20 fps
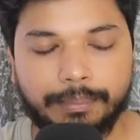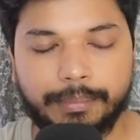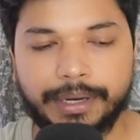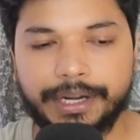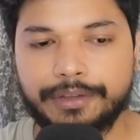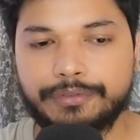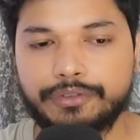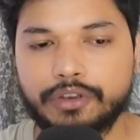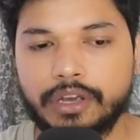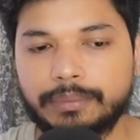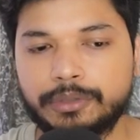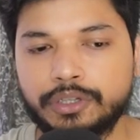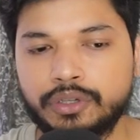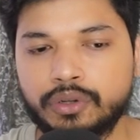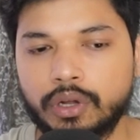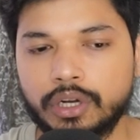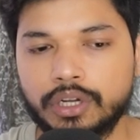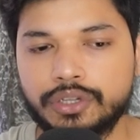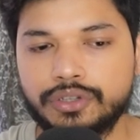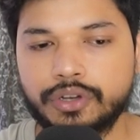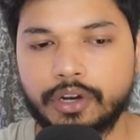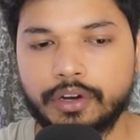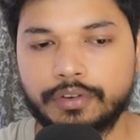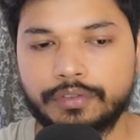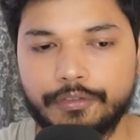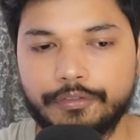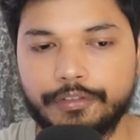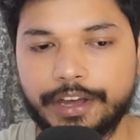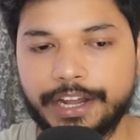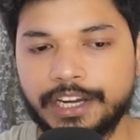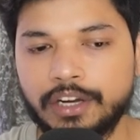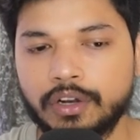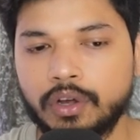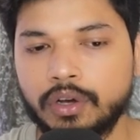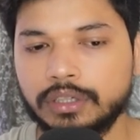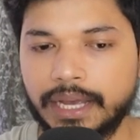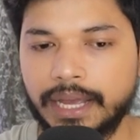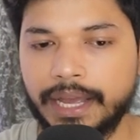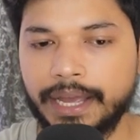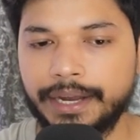But if you have the knowledge of
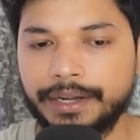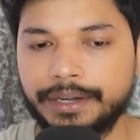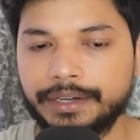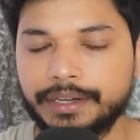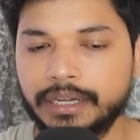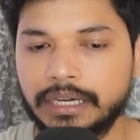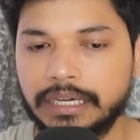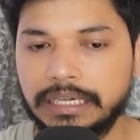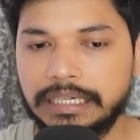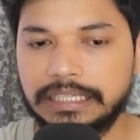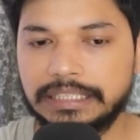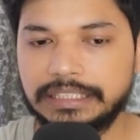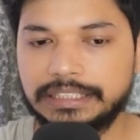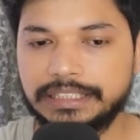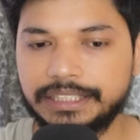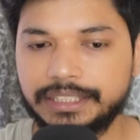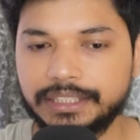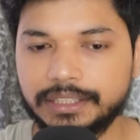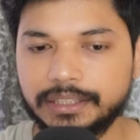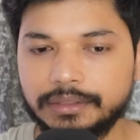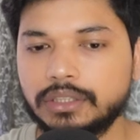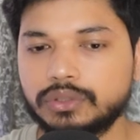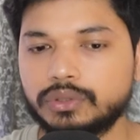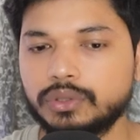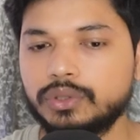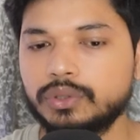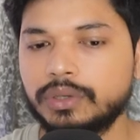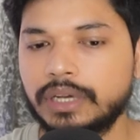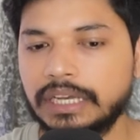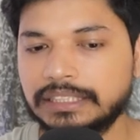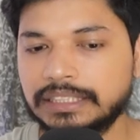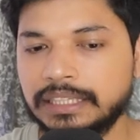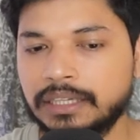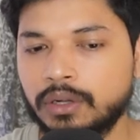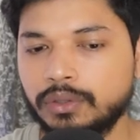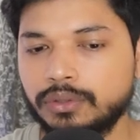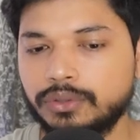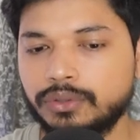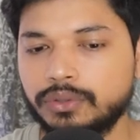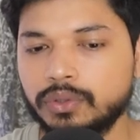Verilog and digital, so you guys can
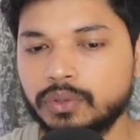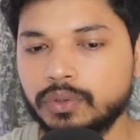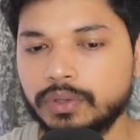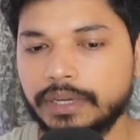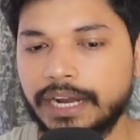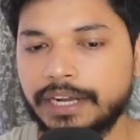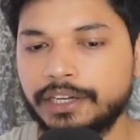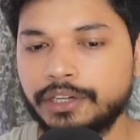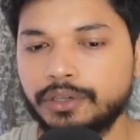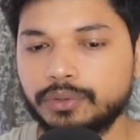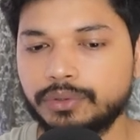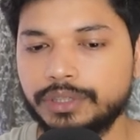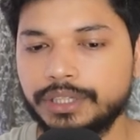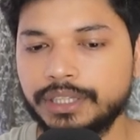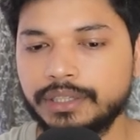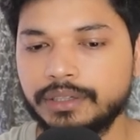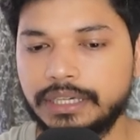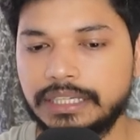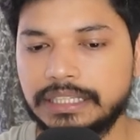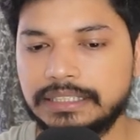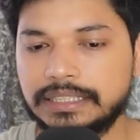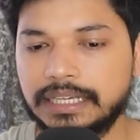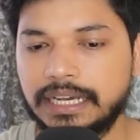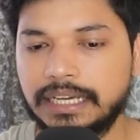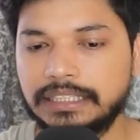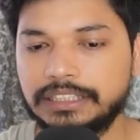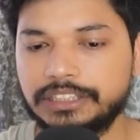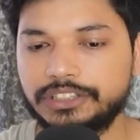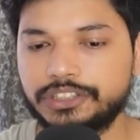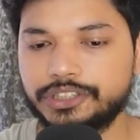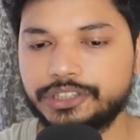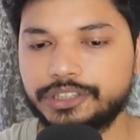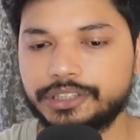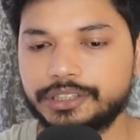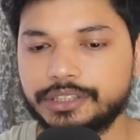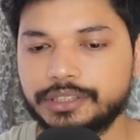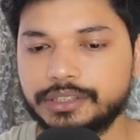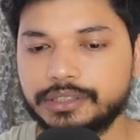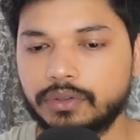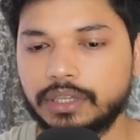also get into the design
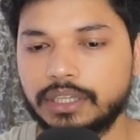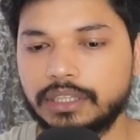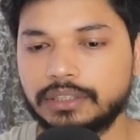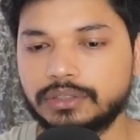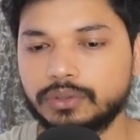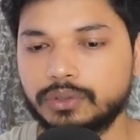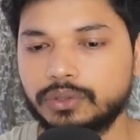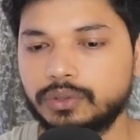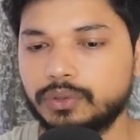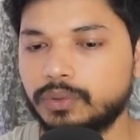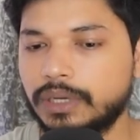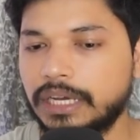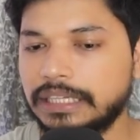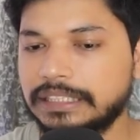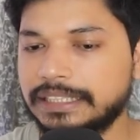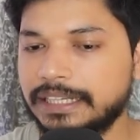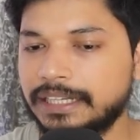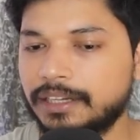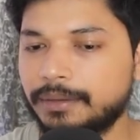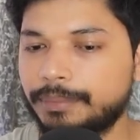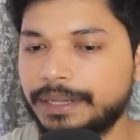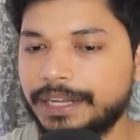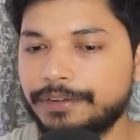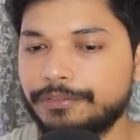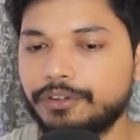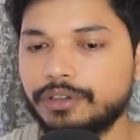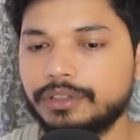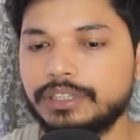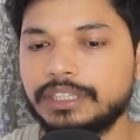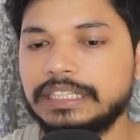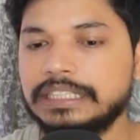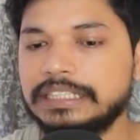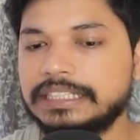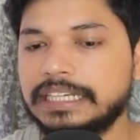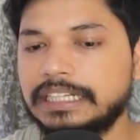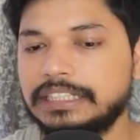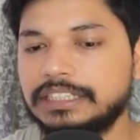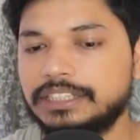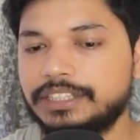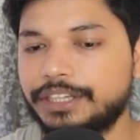engineering. Okay, so you guys can apply for the
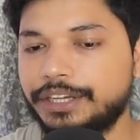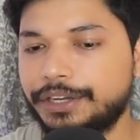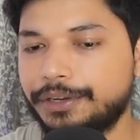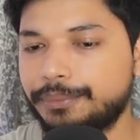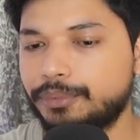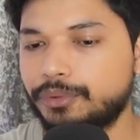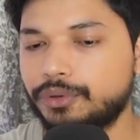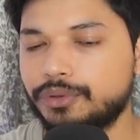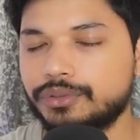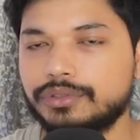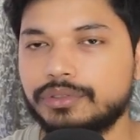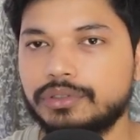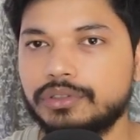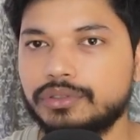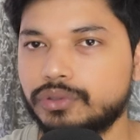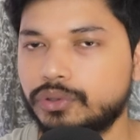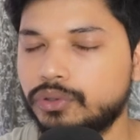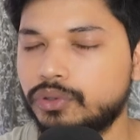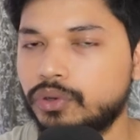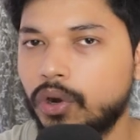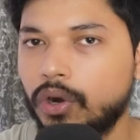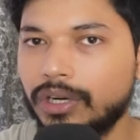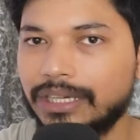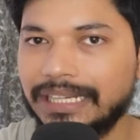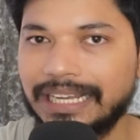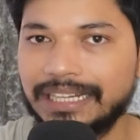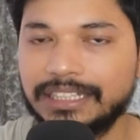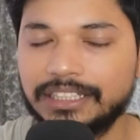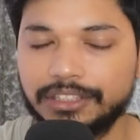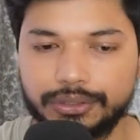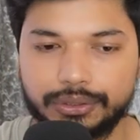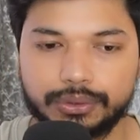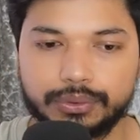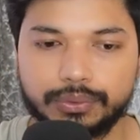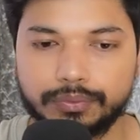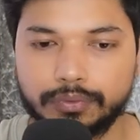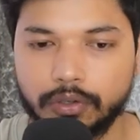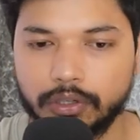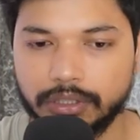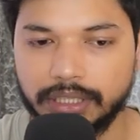design engineering post. So not an issue
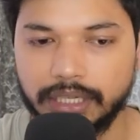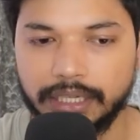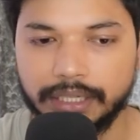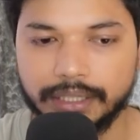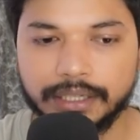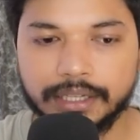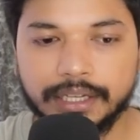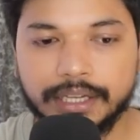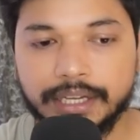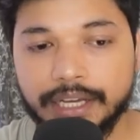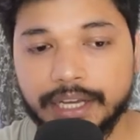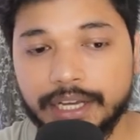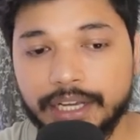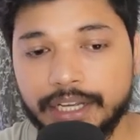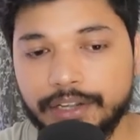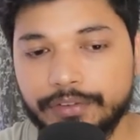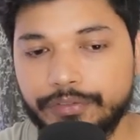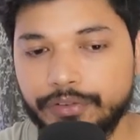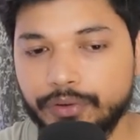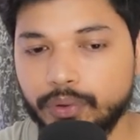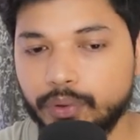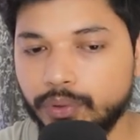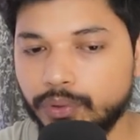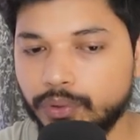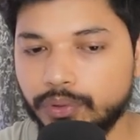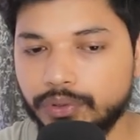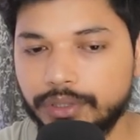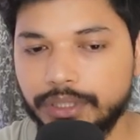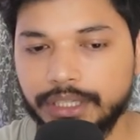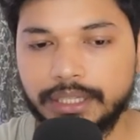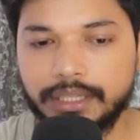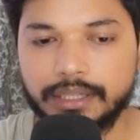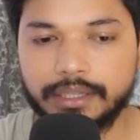for that if you don't know the